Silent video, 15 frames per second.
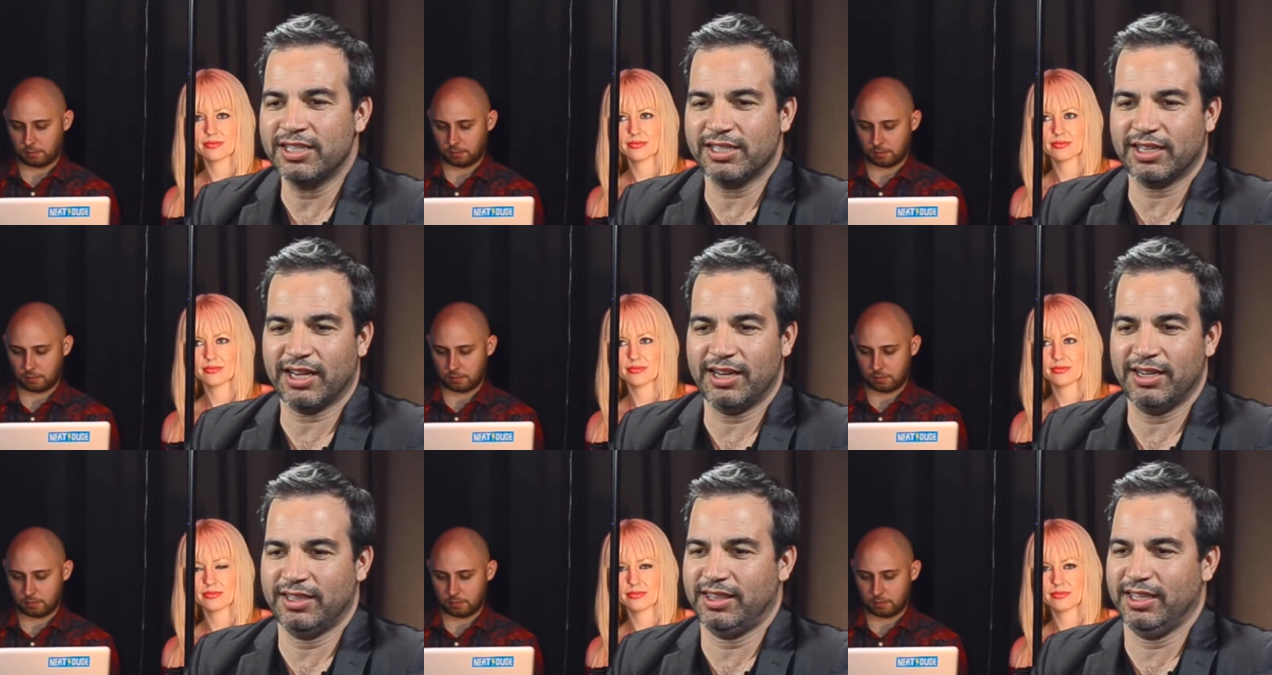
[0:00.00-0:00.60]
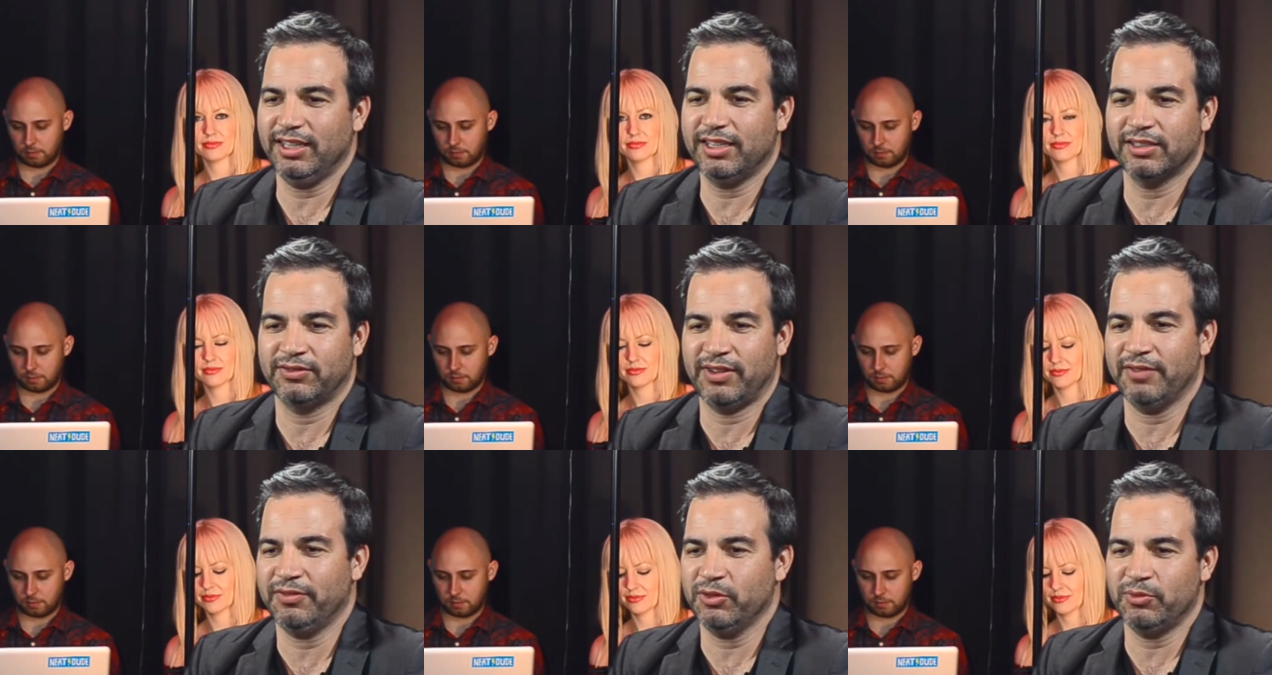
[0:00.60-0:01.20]
Speaker 1: just kind of think of
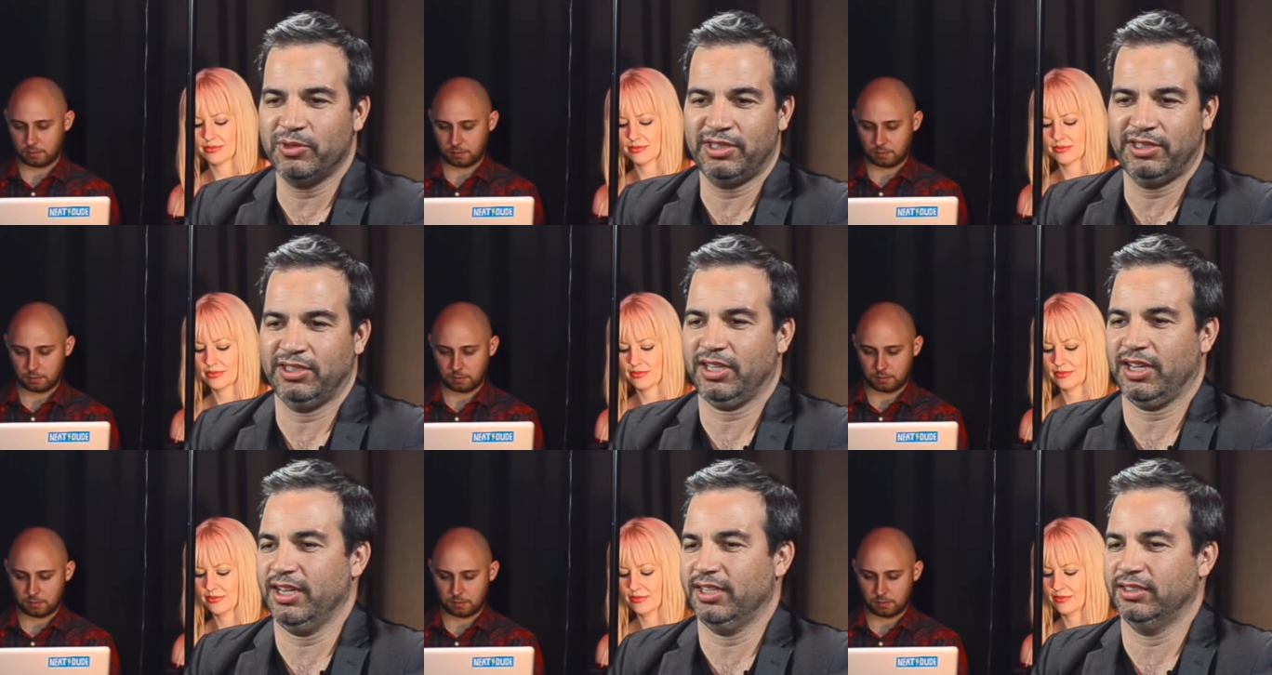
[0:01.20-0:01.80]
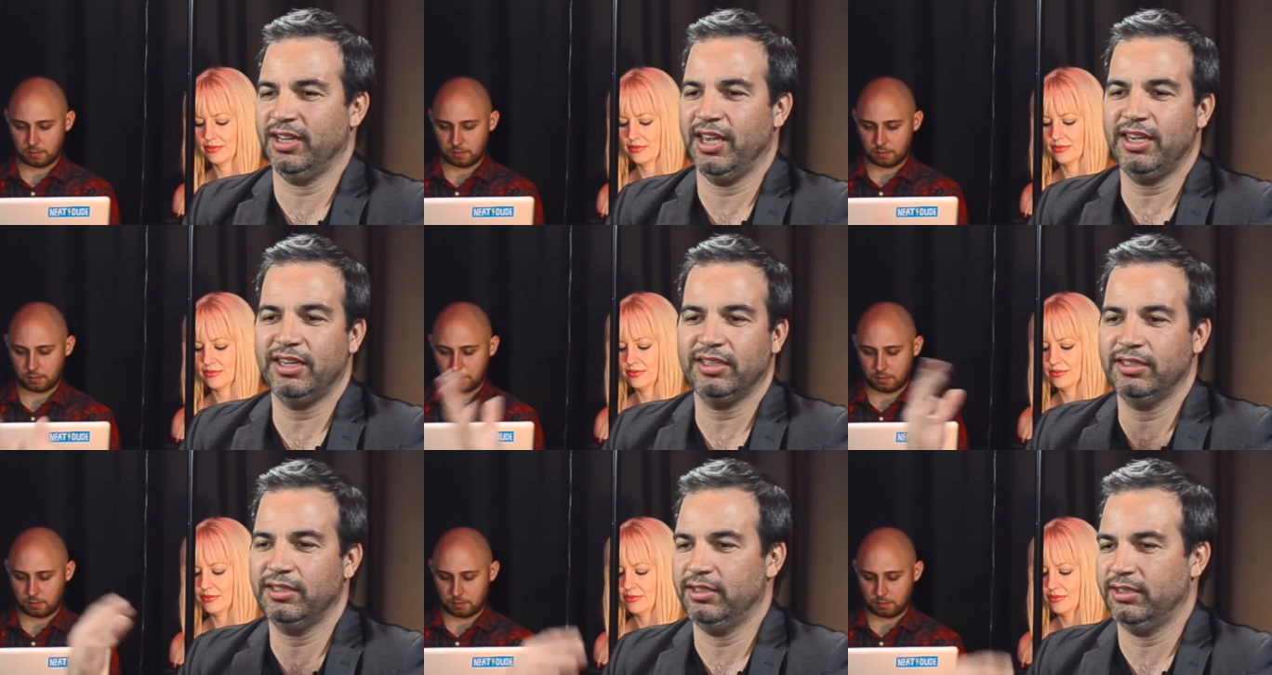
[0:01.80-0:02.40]
everyone's like
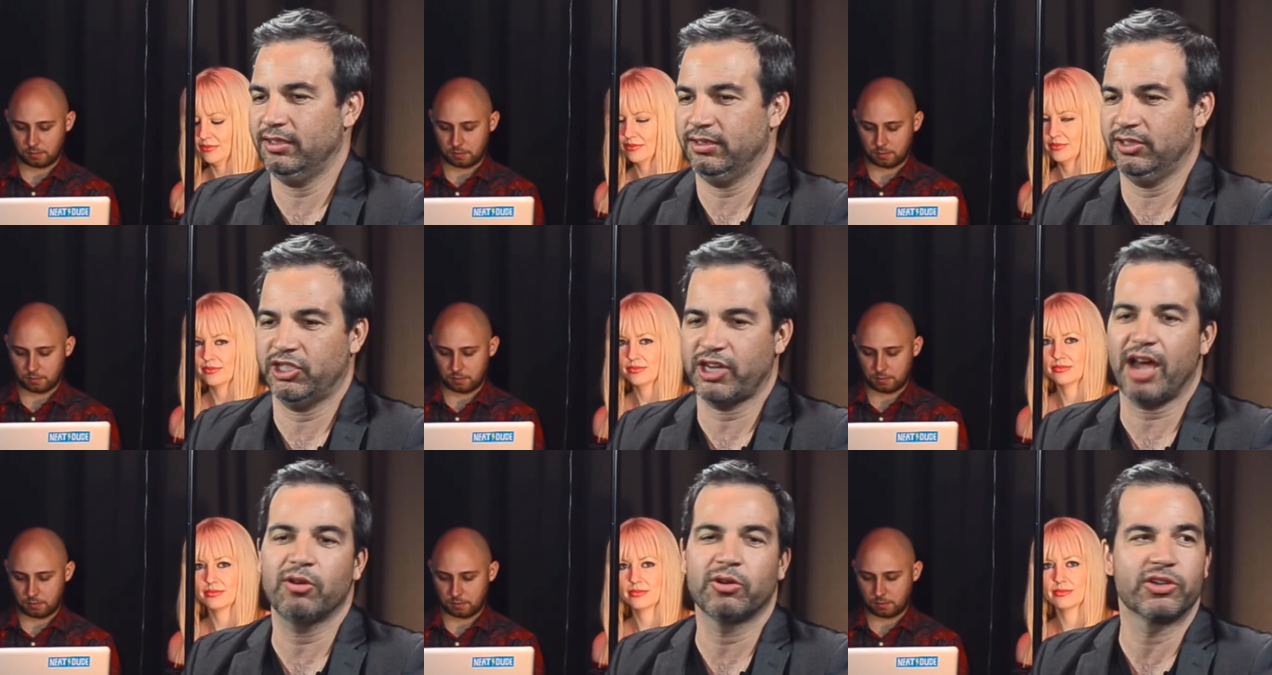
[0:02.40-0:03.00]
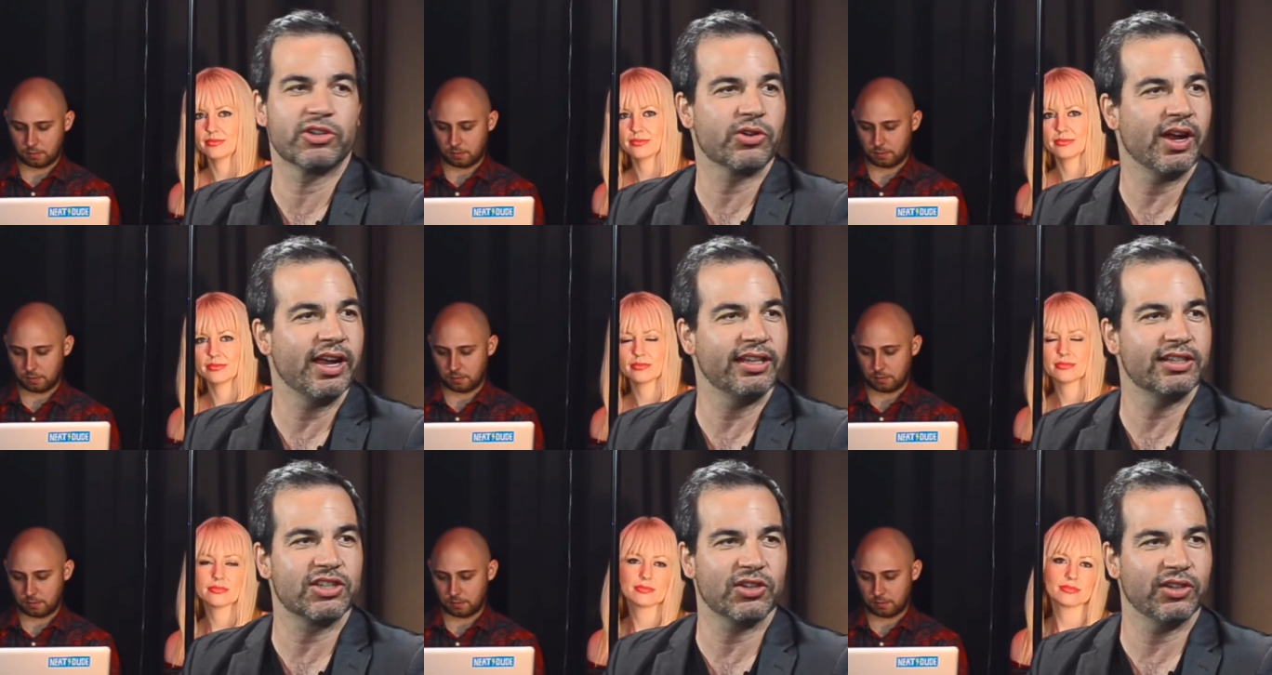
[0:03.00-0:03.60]
naked and showers,
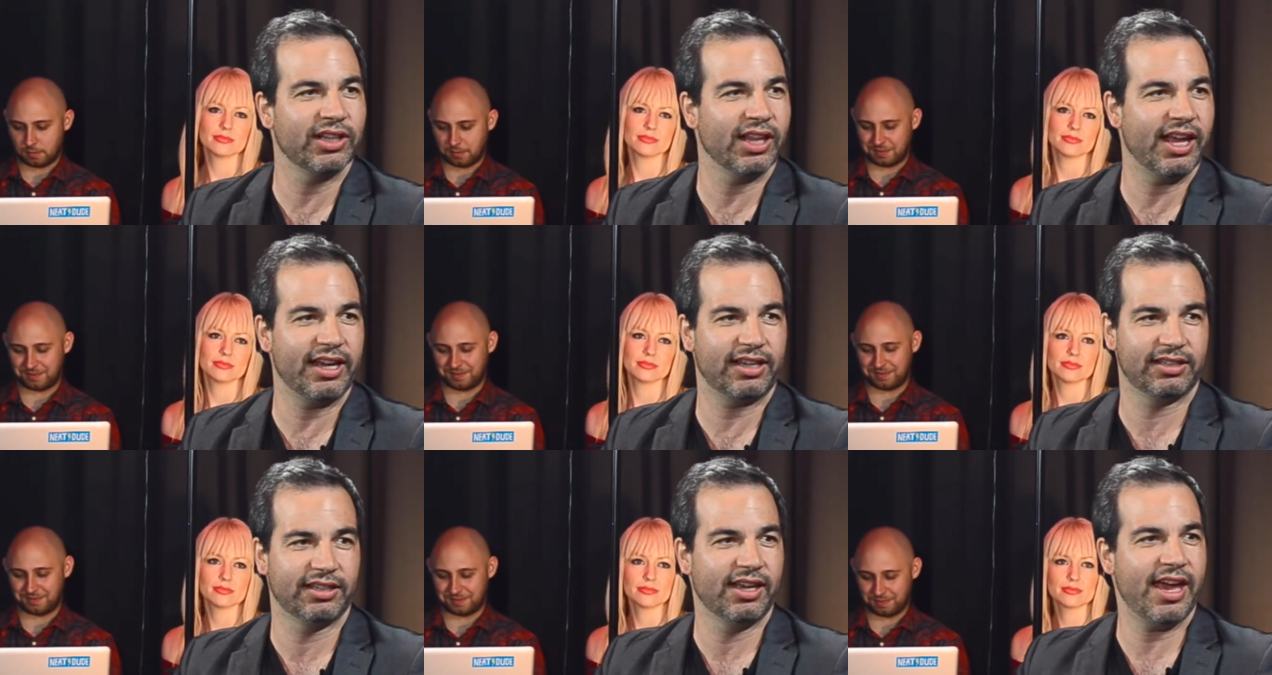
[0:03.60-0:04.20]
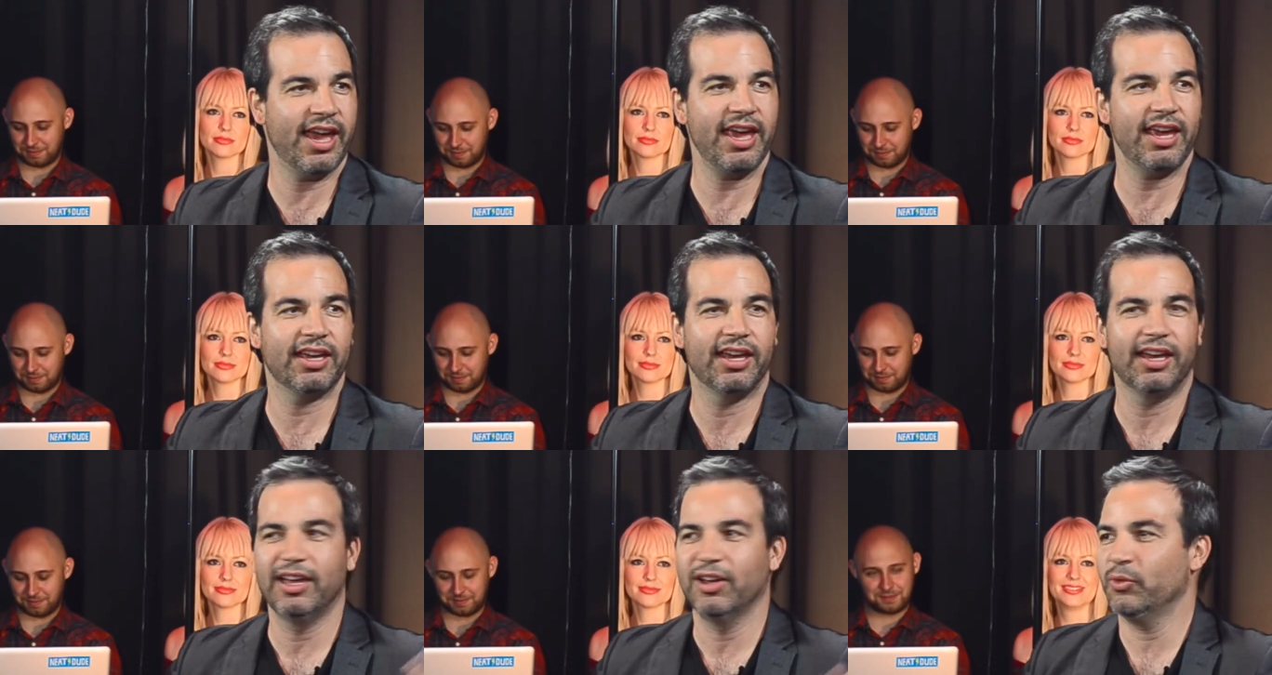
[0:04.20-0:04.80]
right? So like, oh, okay, hey,
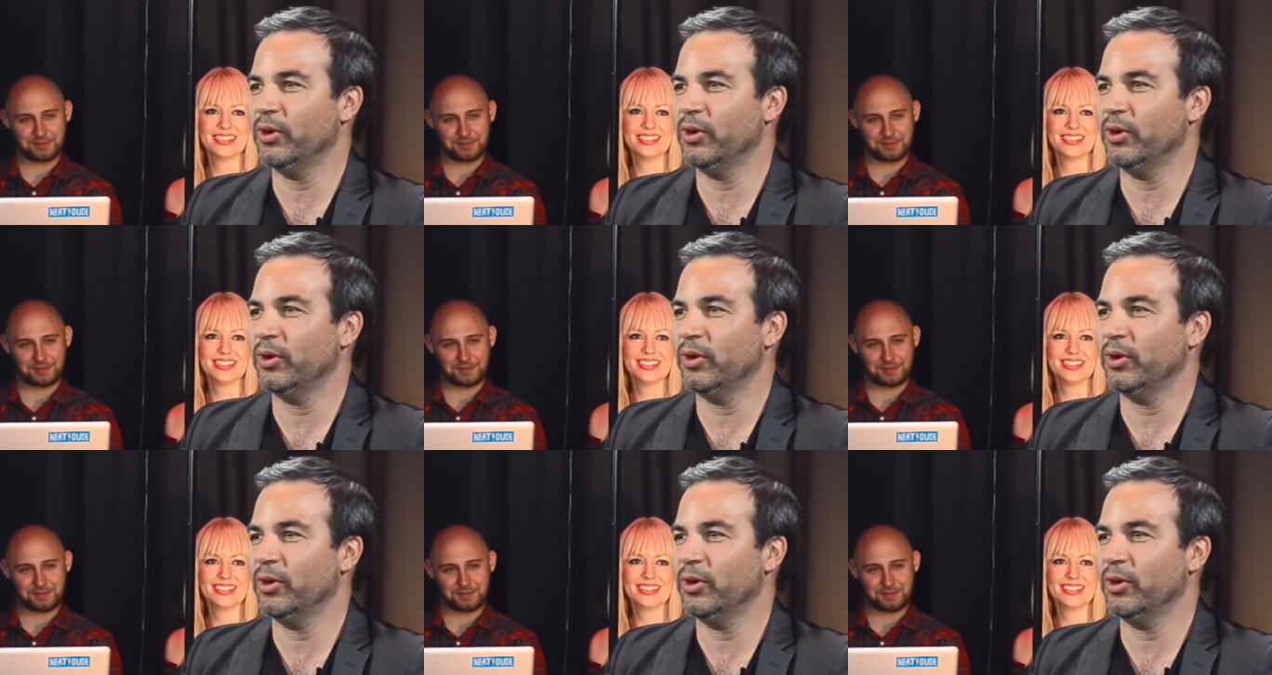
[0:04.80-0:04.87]
yeah.